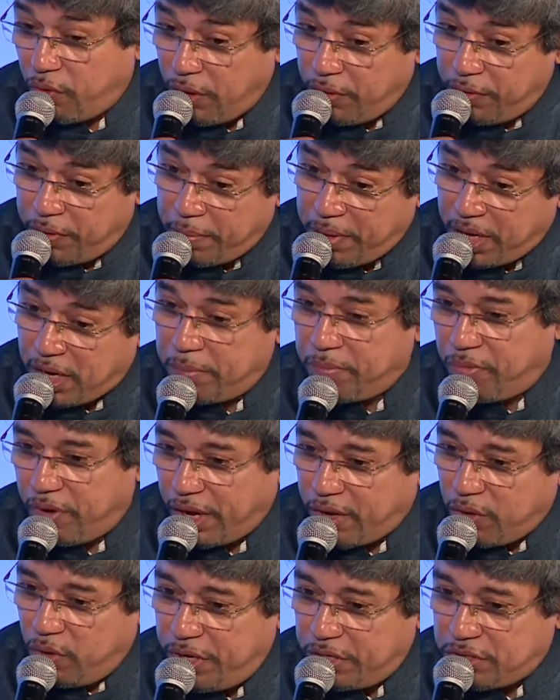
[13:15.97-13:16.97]
they become
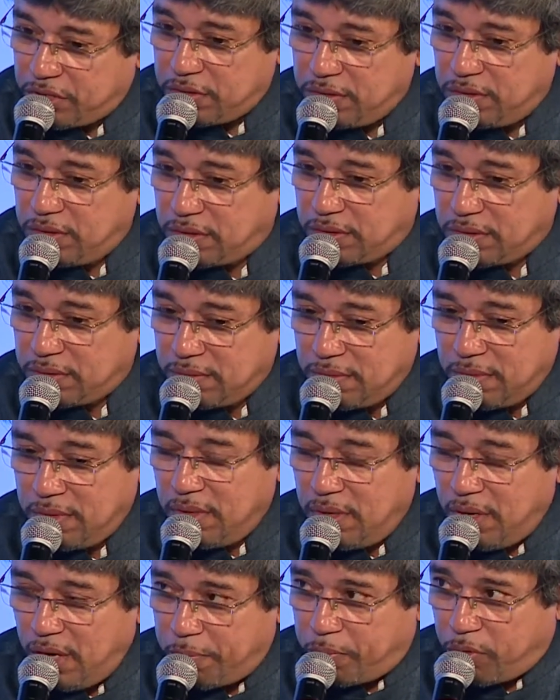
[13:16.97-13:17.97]
regulations,
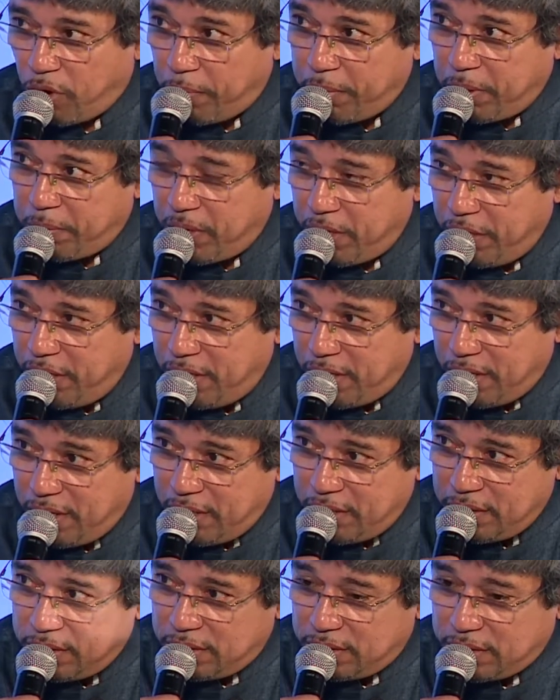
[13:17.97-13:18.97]
it probably
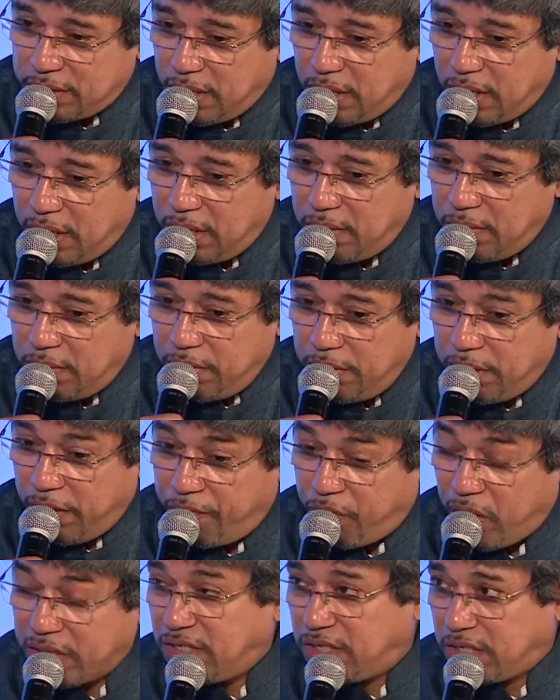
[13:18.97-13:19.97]
is they're
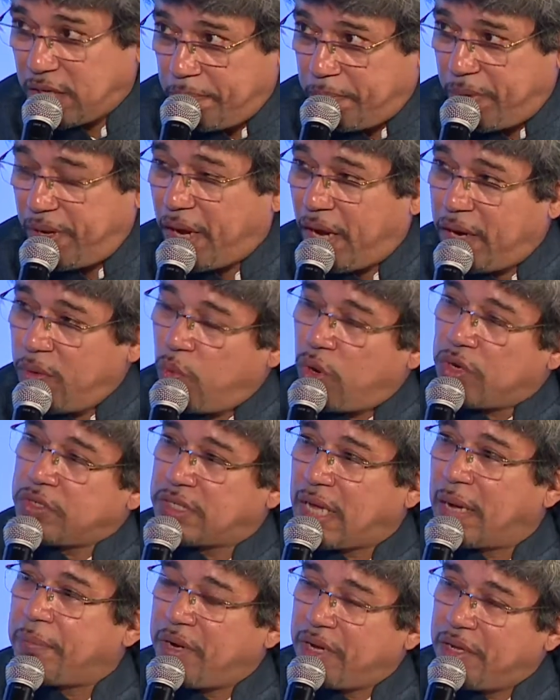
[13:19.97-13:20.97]
one step behind what is
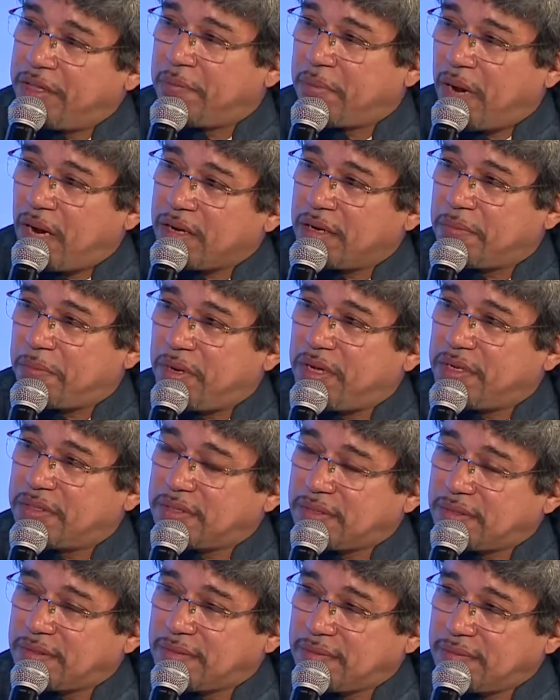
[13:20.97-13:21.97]
happening in the
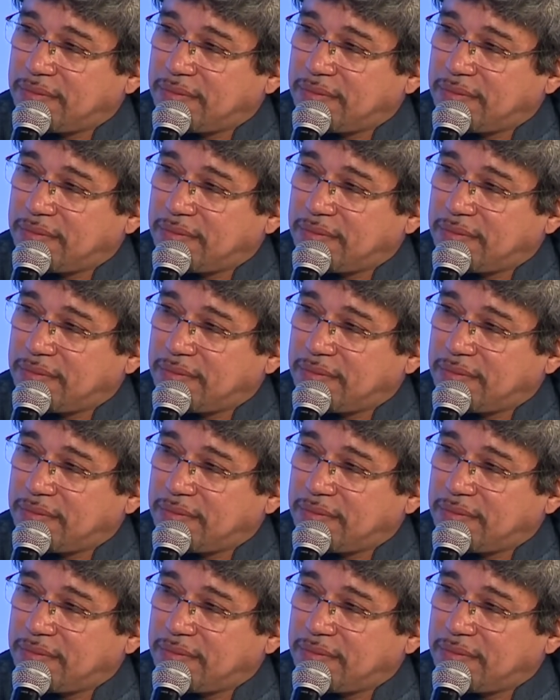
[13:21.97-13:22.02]
marketplace.